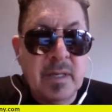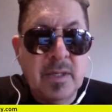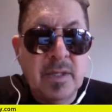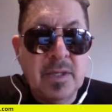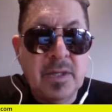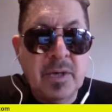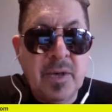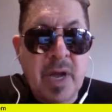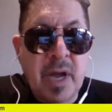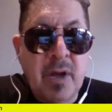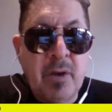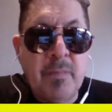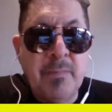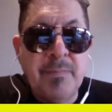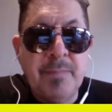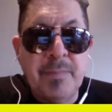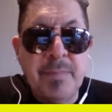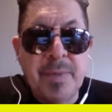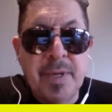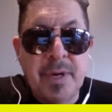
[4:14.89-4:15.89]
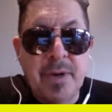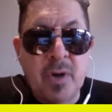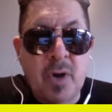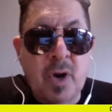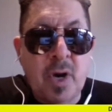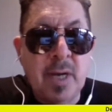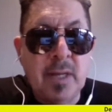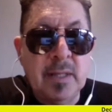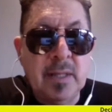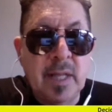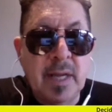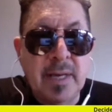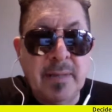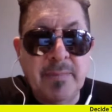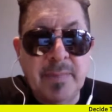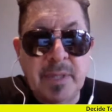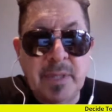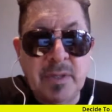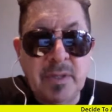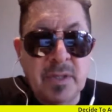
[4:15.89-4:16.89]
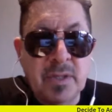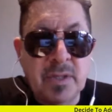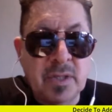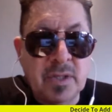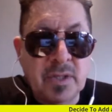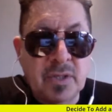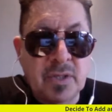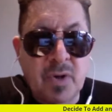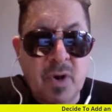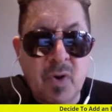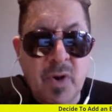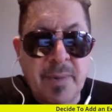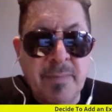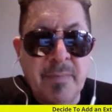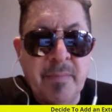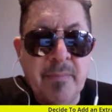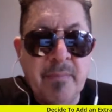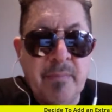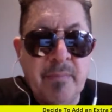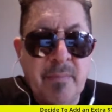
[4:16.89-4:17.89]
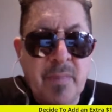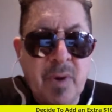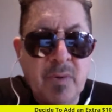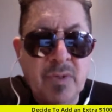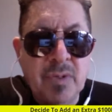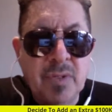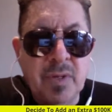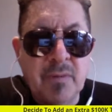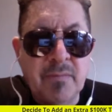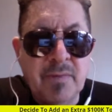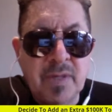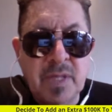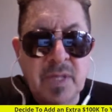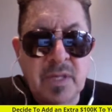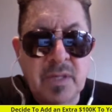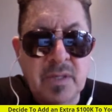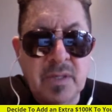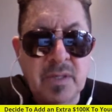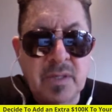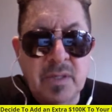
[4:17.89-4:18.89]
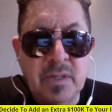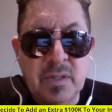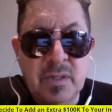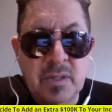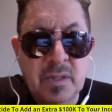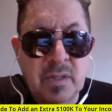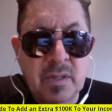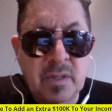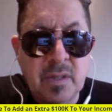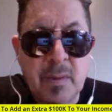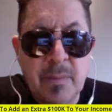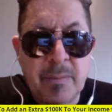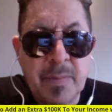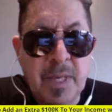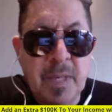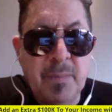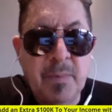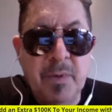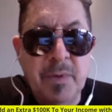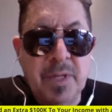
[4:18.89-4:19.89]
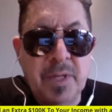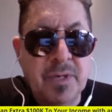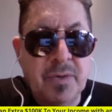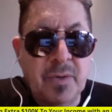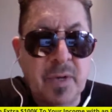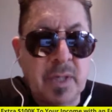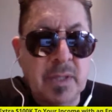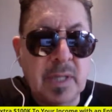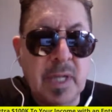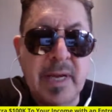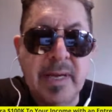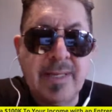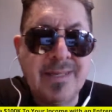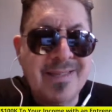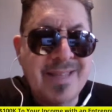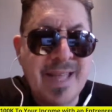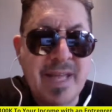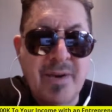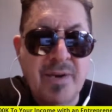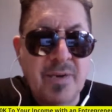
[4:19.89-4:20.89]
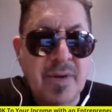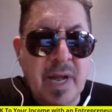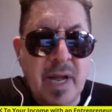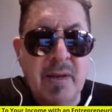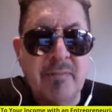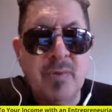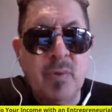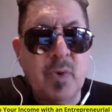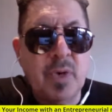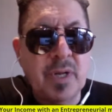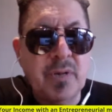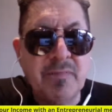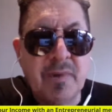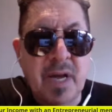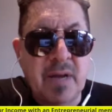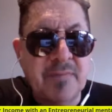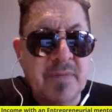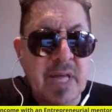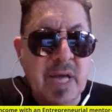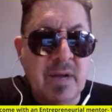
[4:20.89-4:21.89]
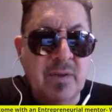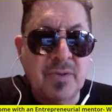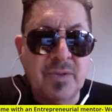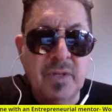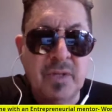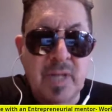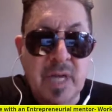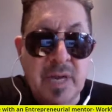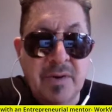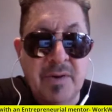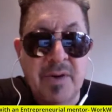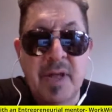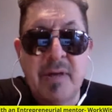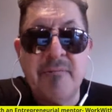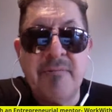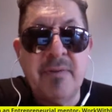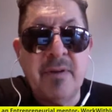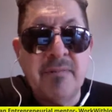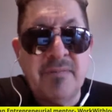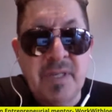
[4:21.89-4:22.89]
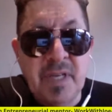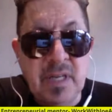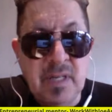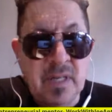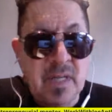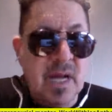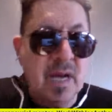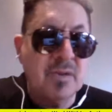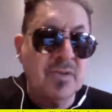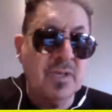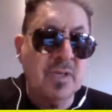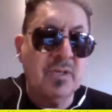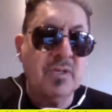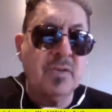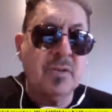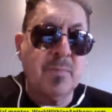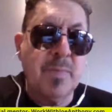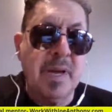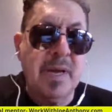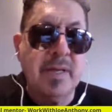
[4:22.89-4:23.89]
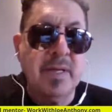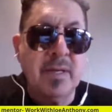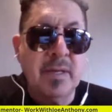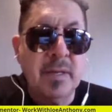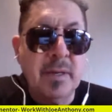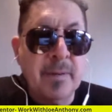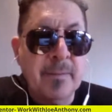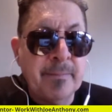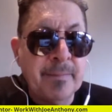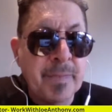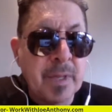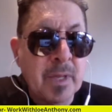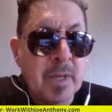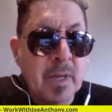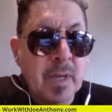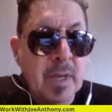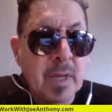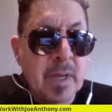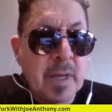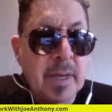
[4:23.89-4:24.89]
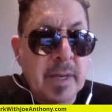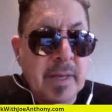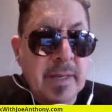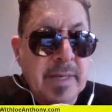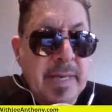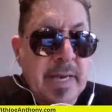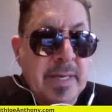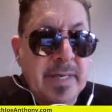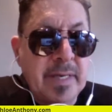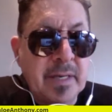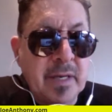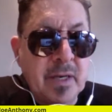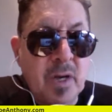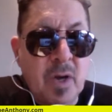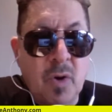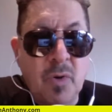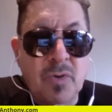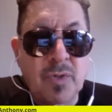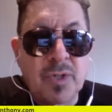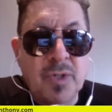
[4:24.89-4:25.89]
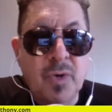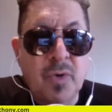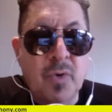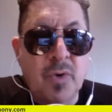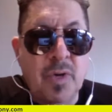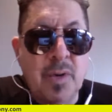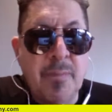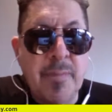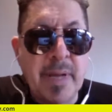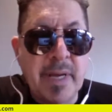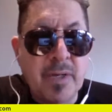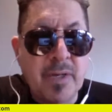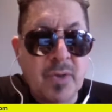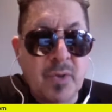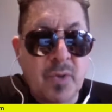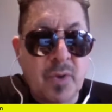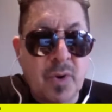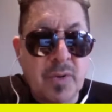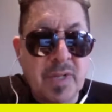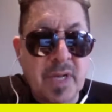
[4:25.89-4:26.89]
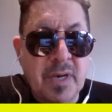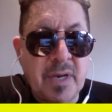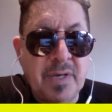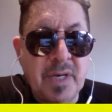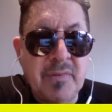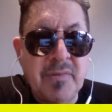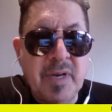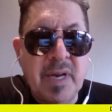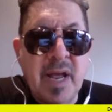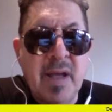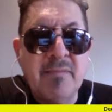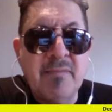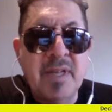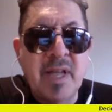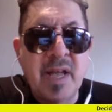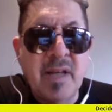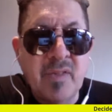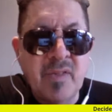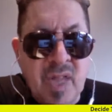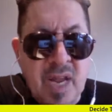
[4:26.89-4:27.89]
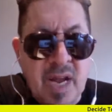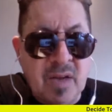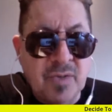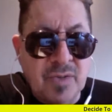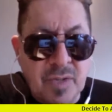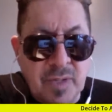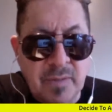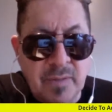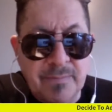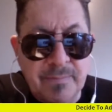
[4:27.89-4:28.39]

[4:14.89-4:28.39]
to help their online businesses grow. And most of these people that are online, they don't have 25,000, they don't have 15,000 to spend in getting a coach or a mentor. They don't even have 10,000.